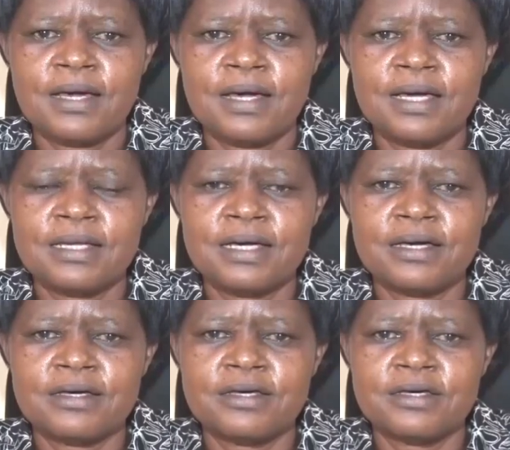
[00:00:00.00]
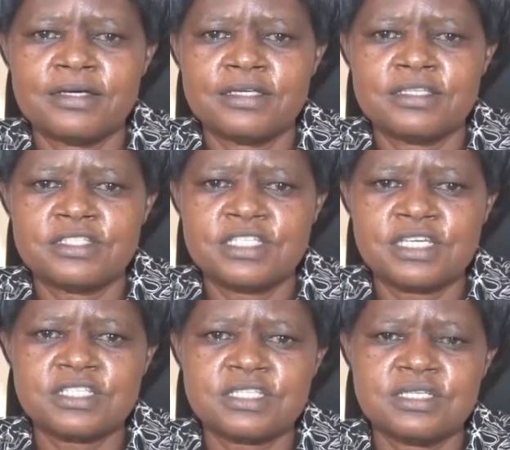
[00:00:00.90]
under
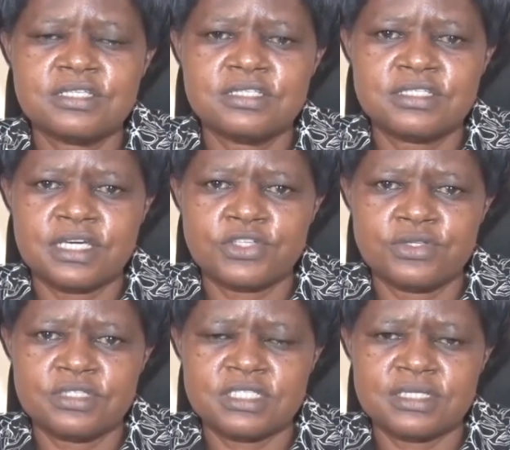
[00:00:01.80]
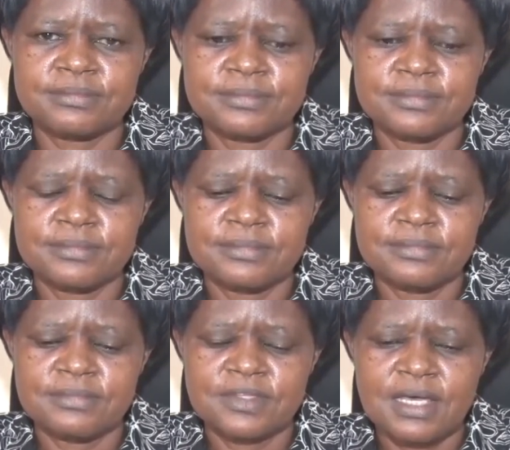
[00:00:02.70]
6 sections.
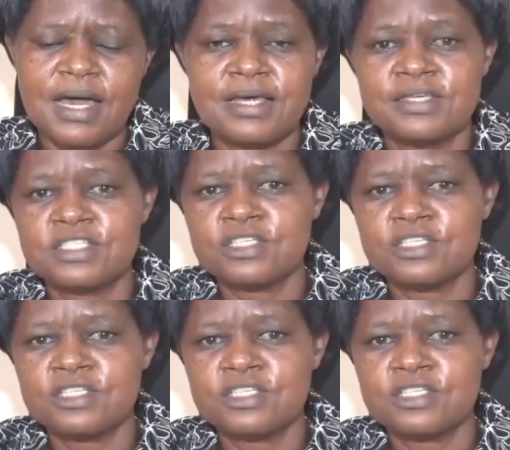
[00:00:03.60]
And these